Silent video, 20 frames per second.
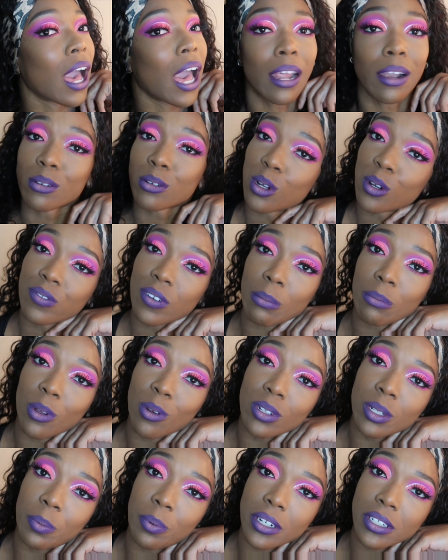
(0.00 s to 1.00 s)
I don't know if I'm the
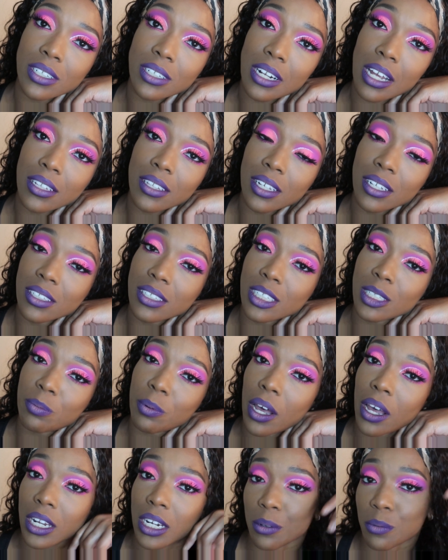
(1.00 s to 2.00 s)
only person that does this,
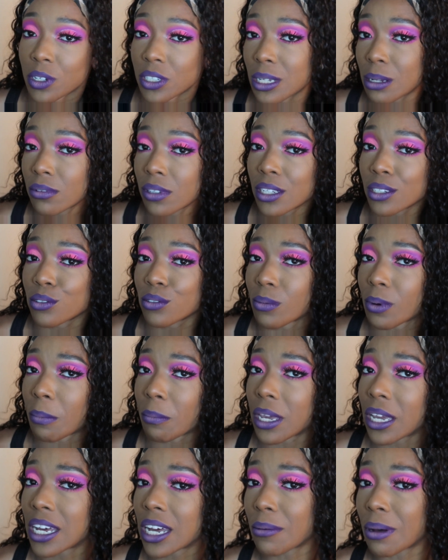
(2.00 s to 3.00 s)
but honey, once I'm done doing my
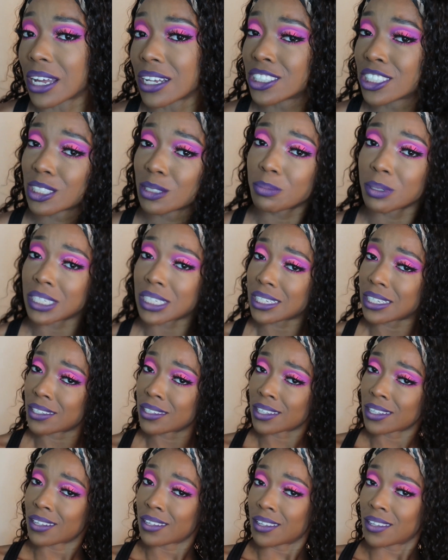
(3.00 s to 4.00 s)
makeup, I just be
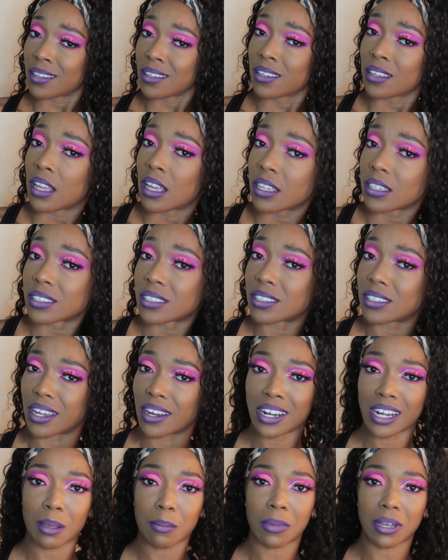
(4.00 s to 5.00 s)

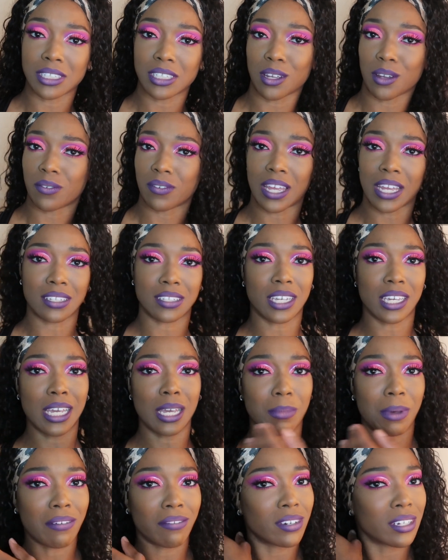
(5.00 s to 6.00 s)
staring at myself like,
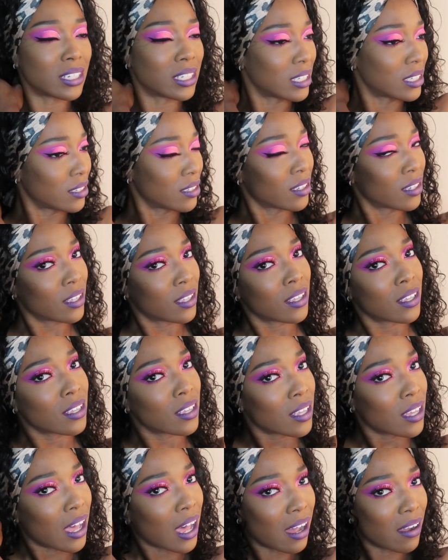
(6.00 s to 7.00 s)
damn, I really
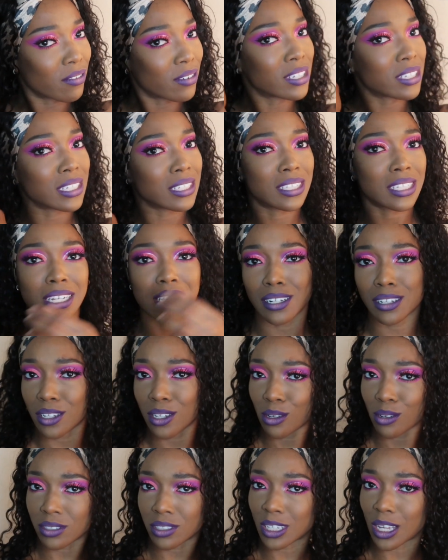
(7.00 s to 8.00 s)
did a
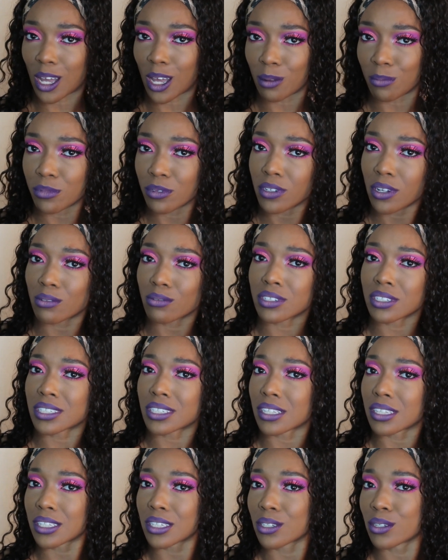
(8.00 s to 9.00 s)
little something, you know, just
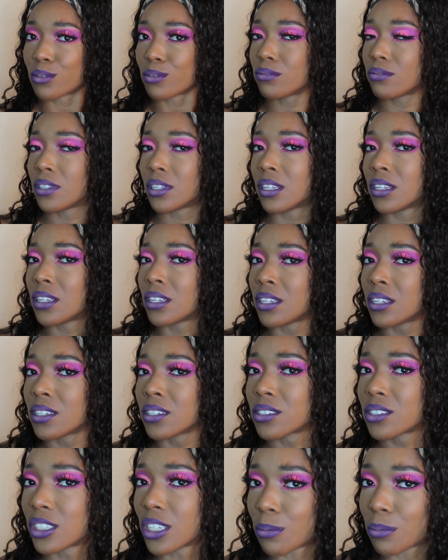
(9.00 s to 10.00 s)
a little
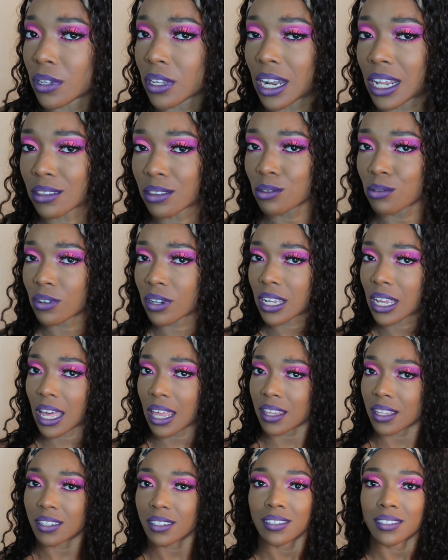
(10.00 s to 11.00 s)
something I threw
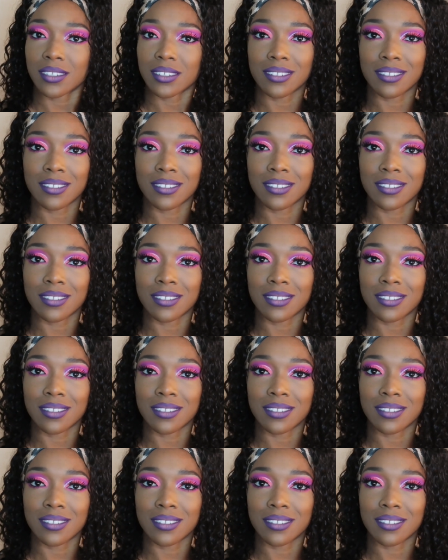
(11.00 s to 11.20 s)
together.